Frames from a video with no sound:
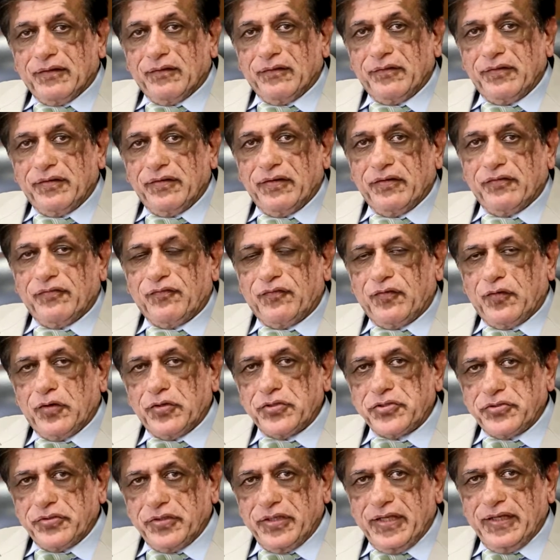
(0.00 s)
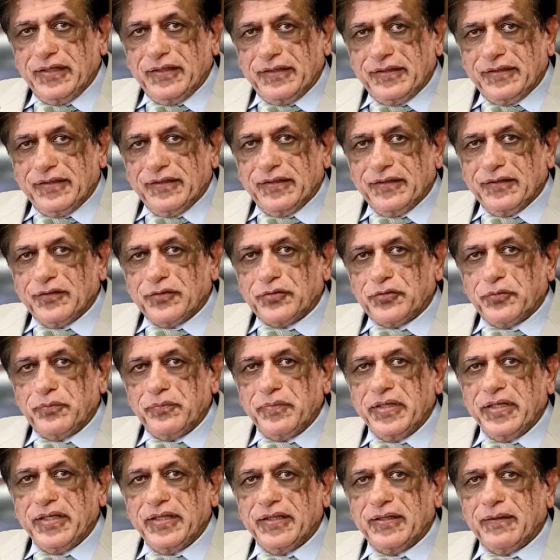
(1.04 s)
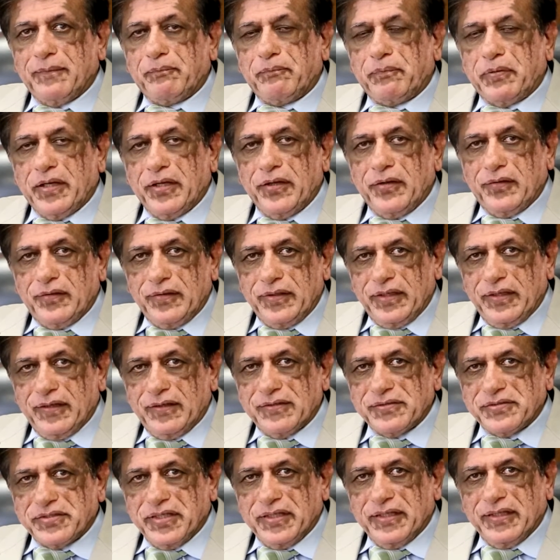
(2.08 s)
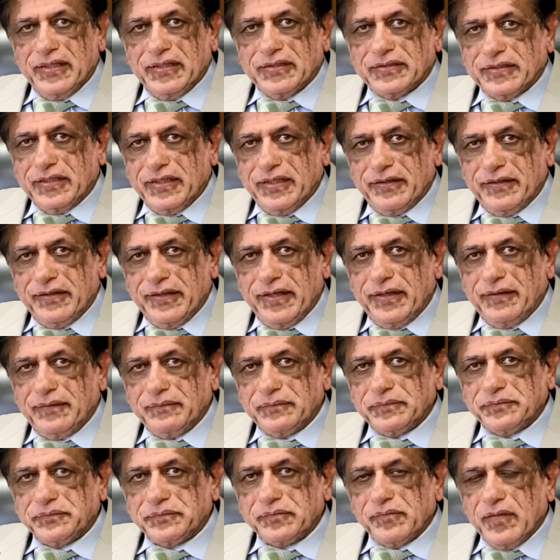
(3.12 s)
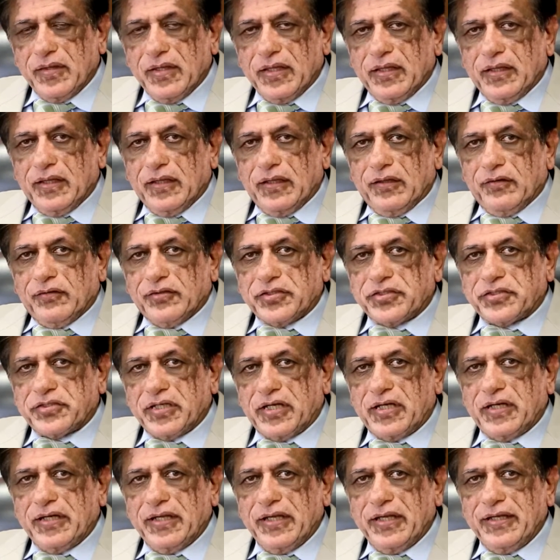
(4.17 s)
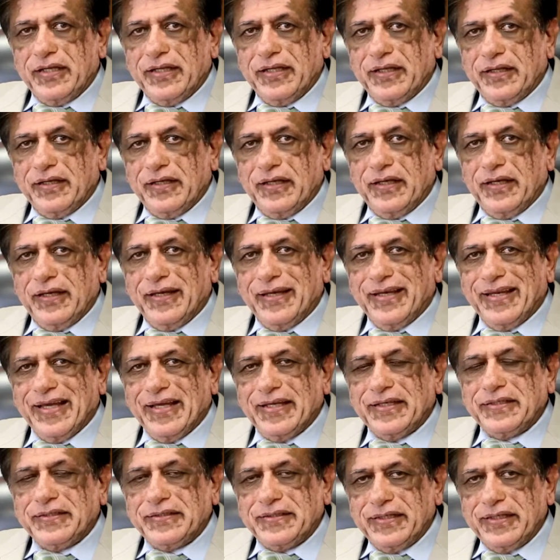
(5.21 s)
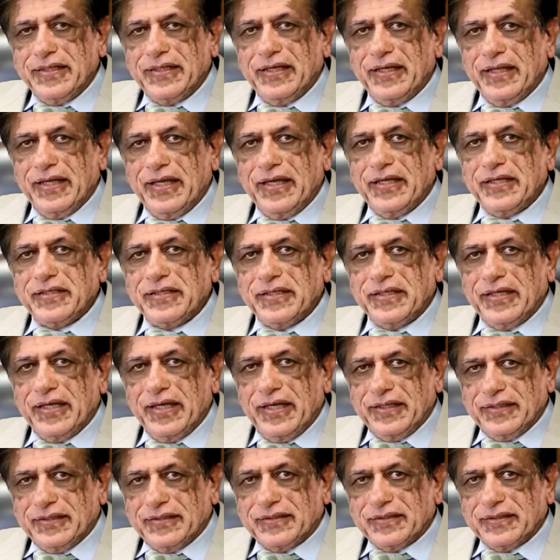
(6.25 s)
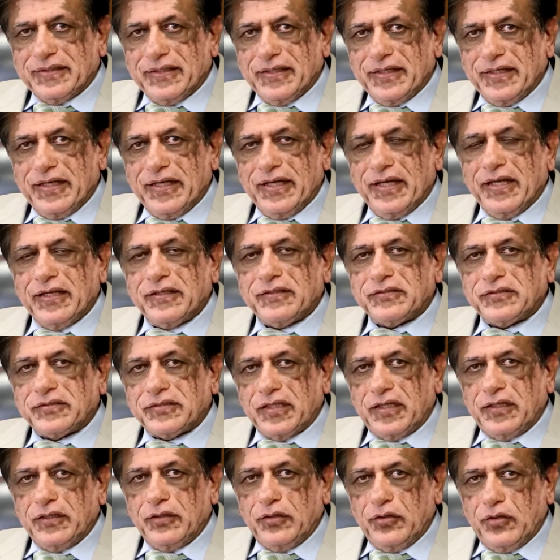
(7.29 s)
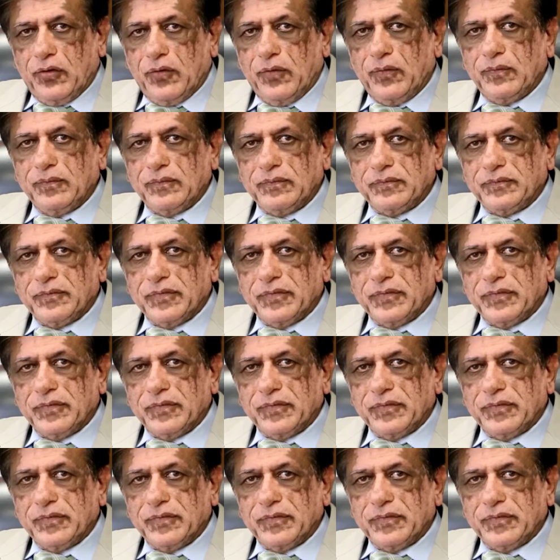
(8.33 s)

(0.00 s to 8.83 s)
We were fortunate to be the pioneers in this area. Started here in 1988 at Sundome